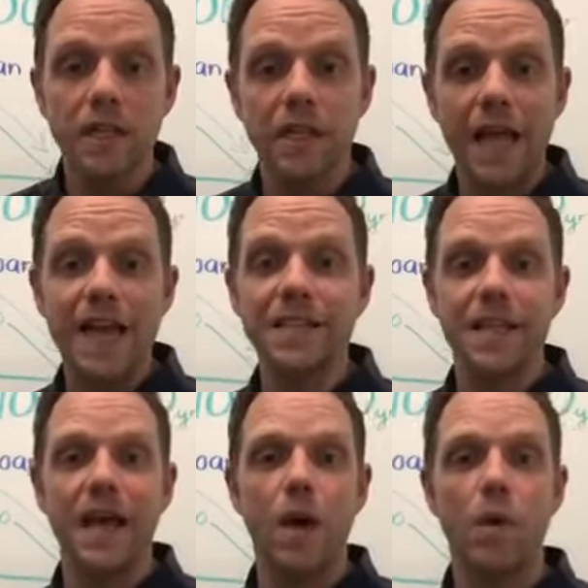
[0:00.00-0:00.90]
The last
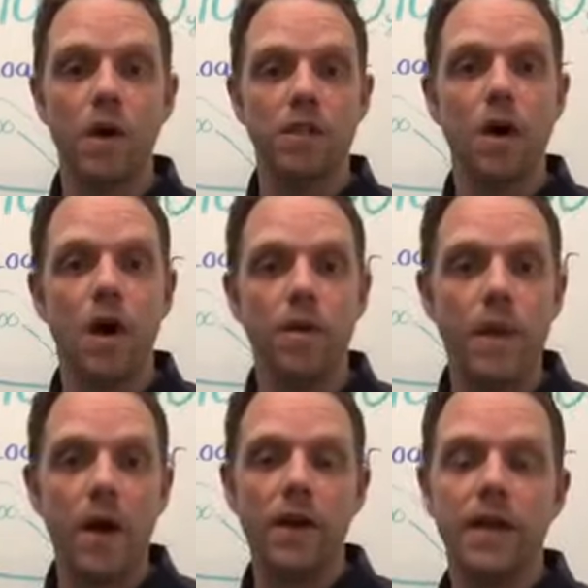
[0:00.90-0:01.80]
thing I want to talk
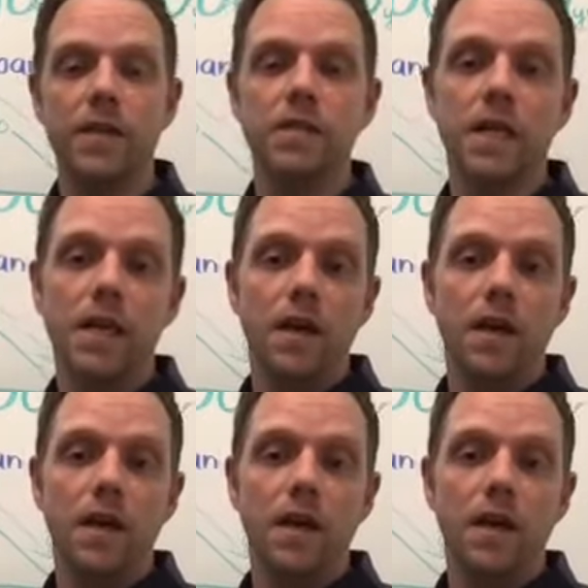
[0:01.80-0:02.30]
about is,